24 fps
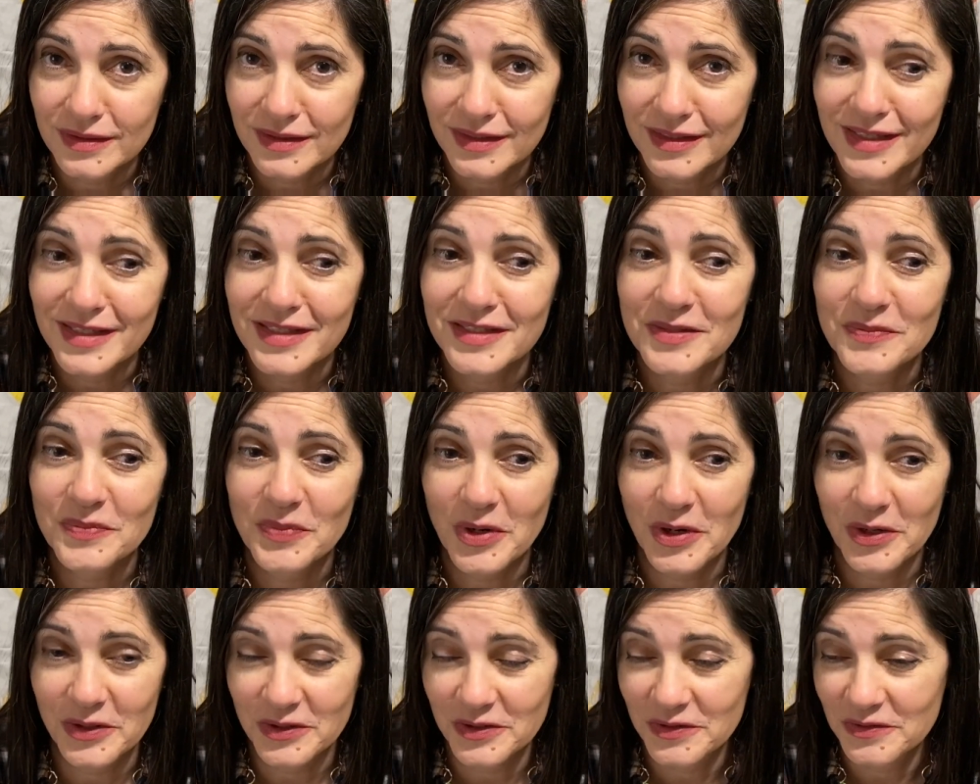is
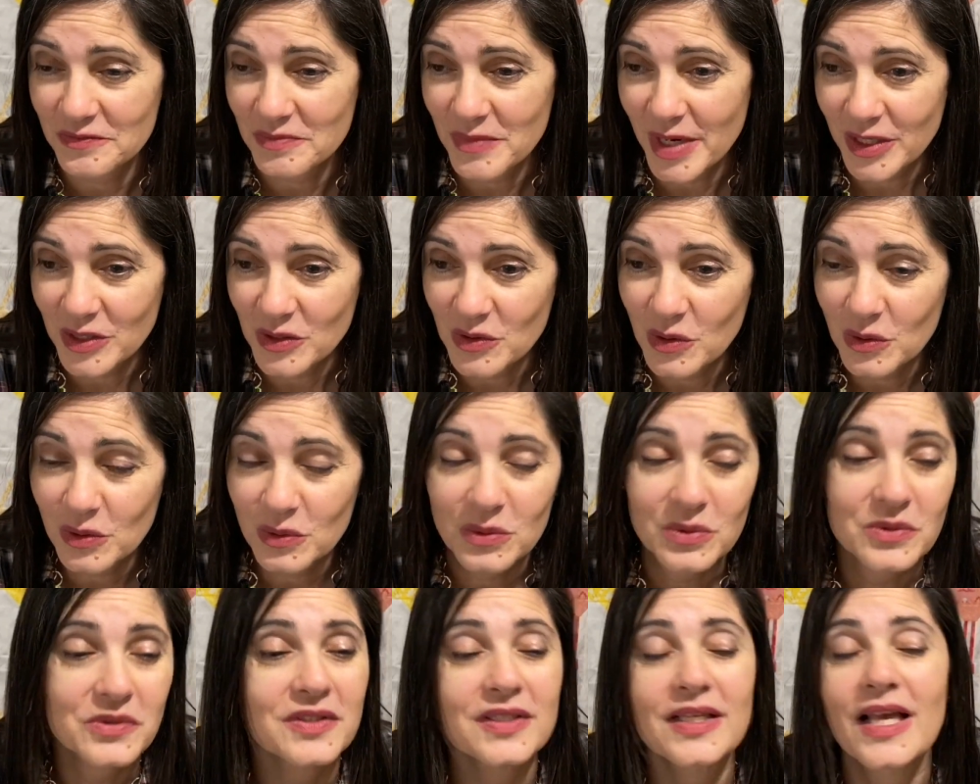part of my
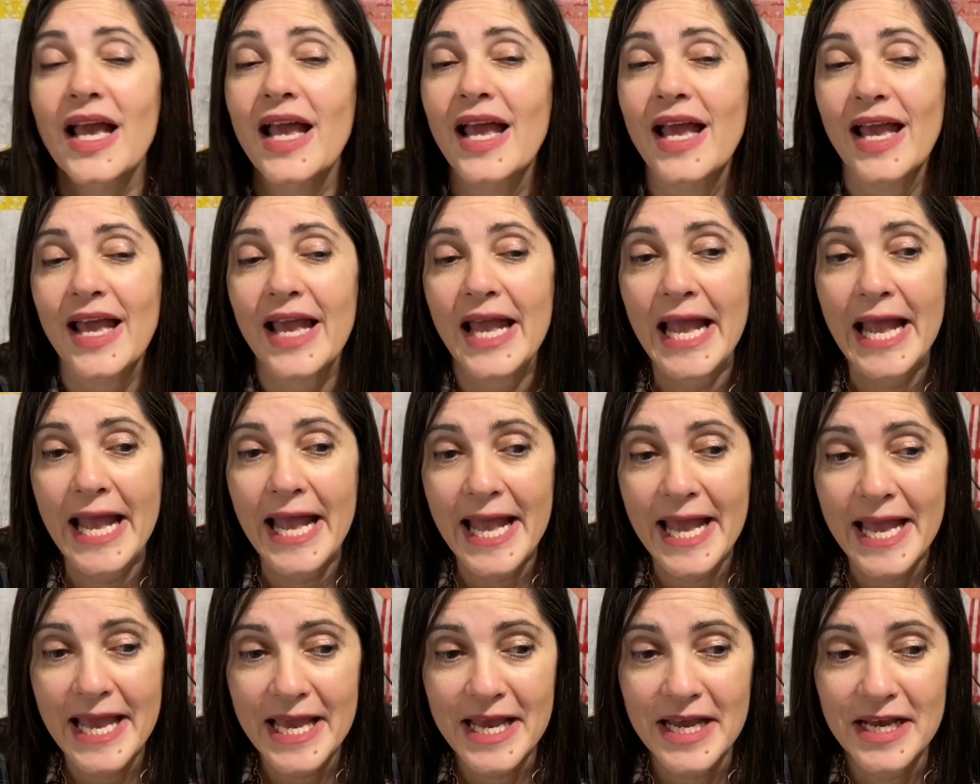goals,
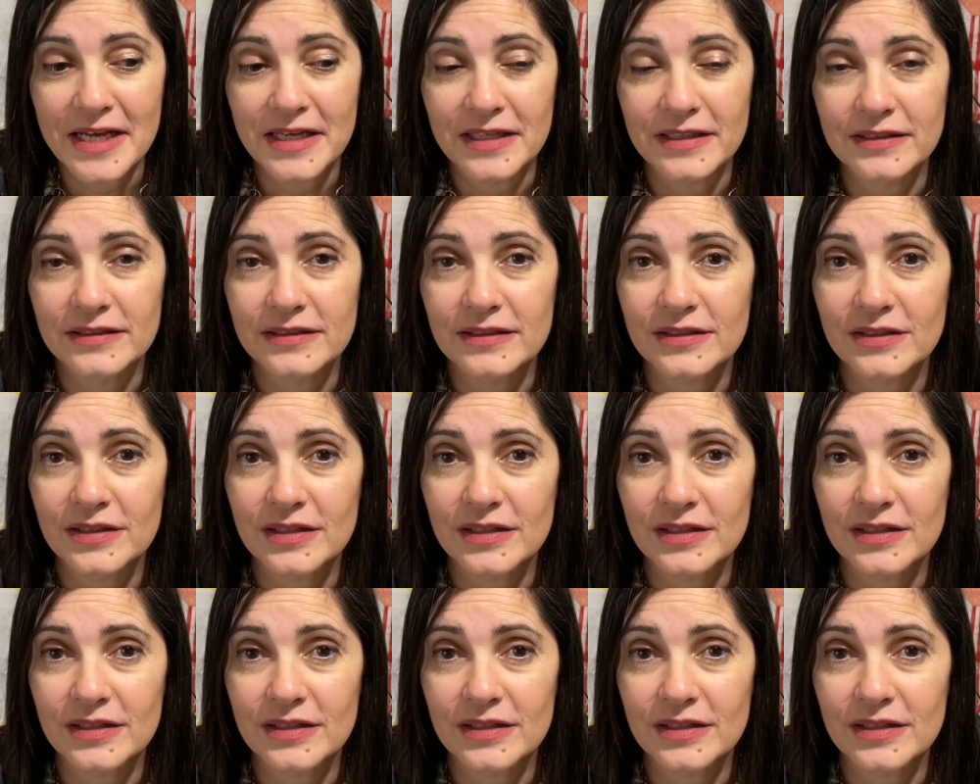and